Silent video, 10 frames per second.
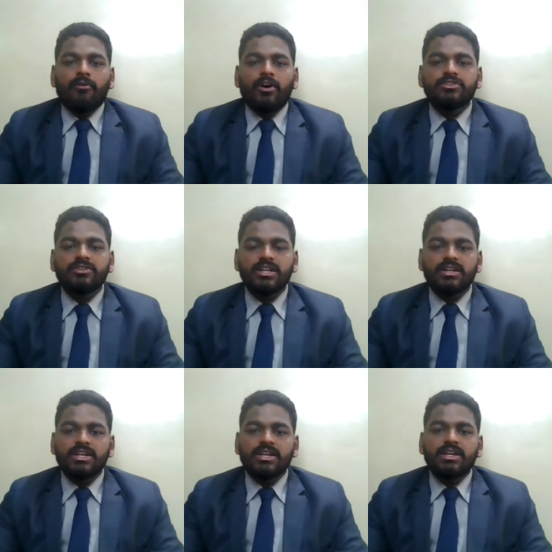
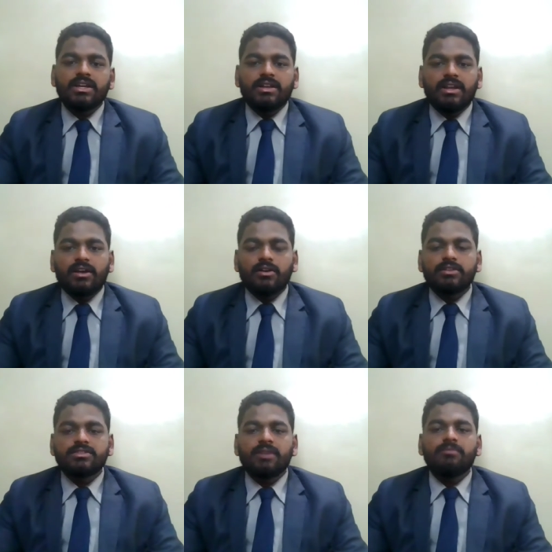Fortunately, there
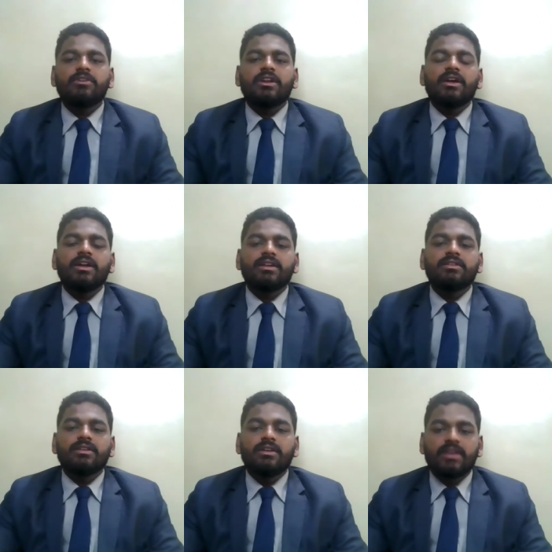are some
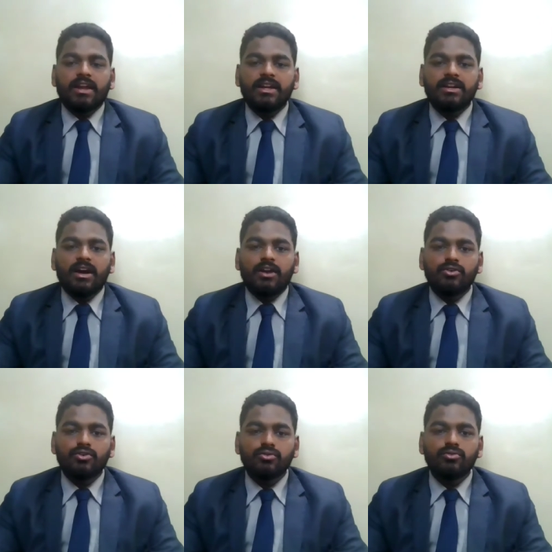tried
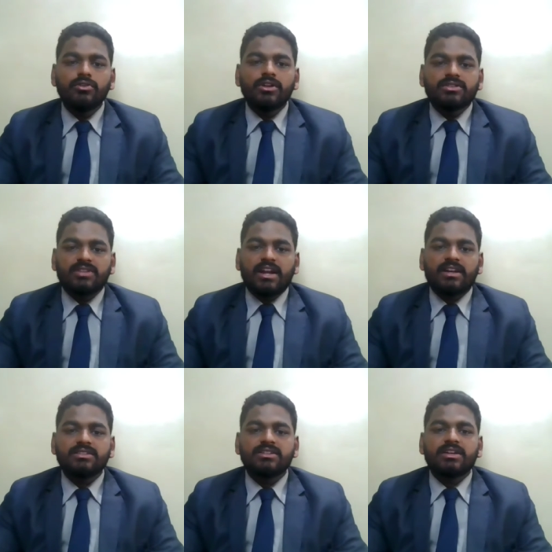and true
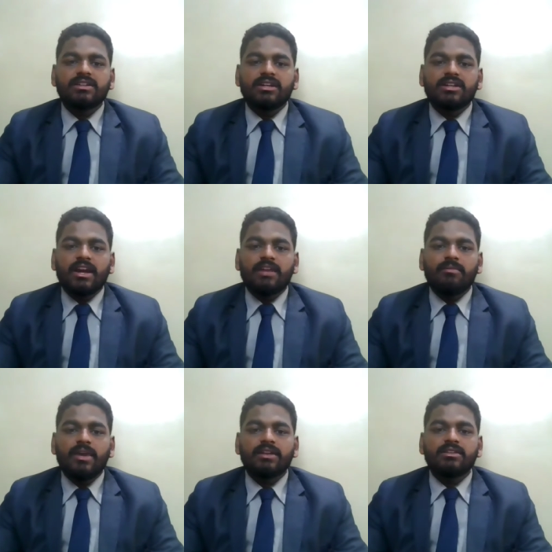strategies that
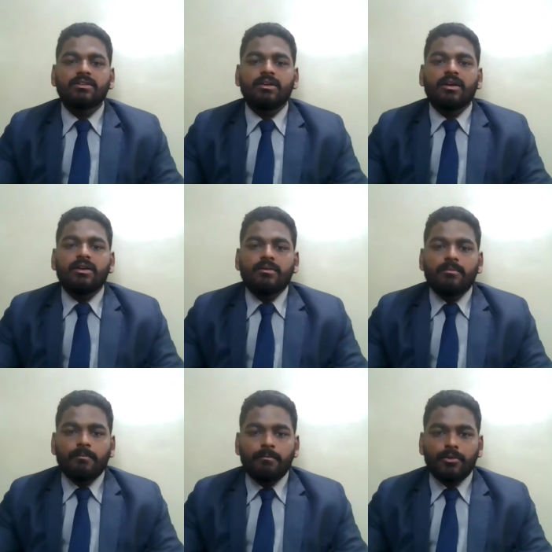can make the
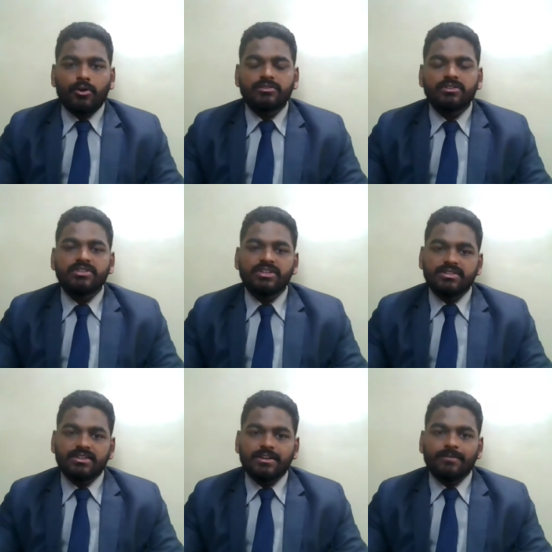process
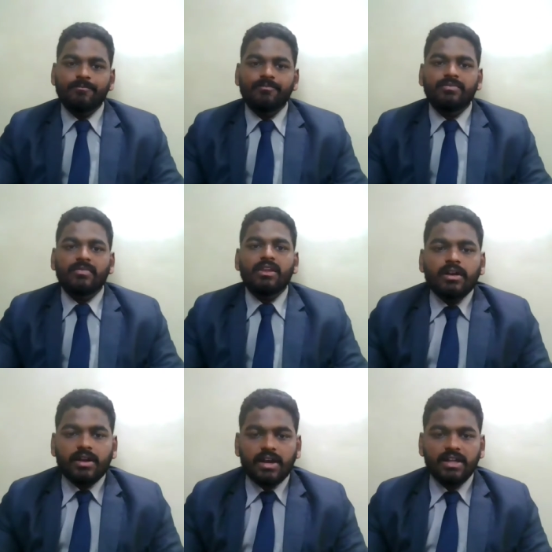easier.
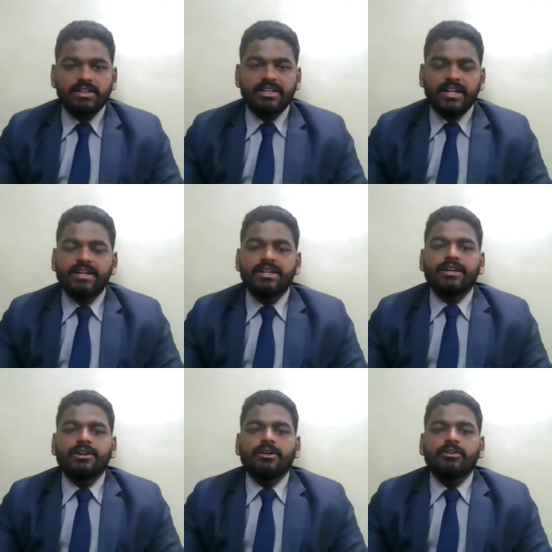Collect the right
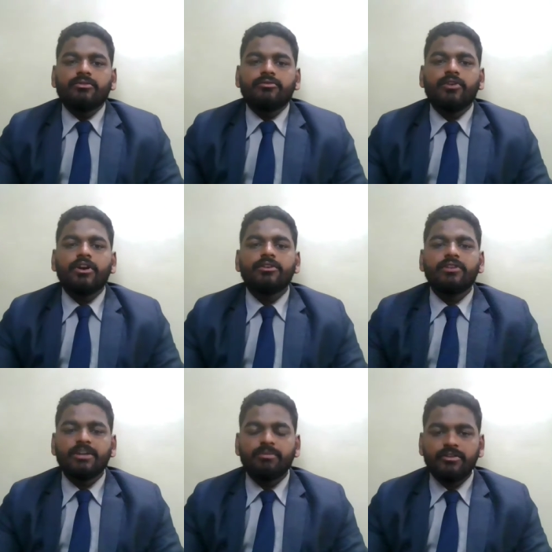data. For
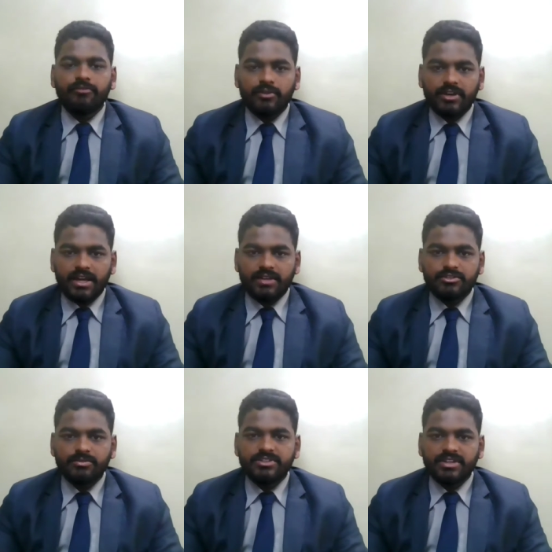your demand
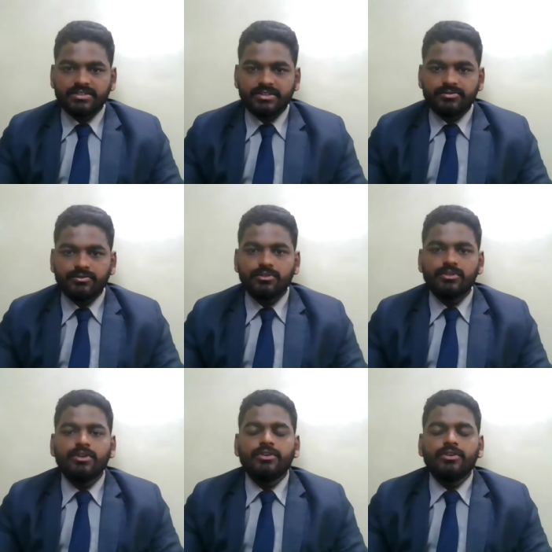forecast to be successful,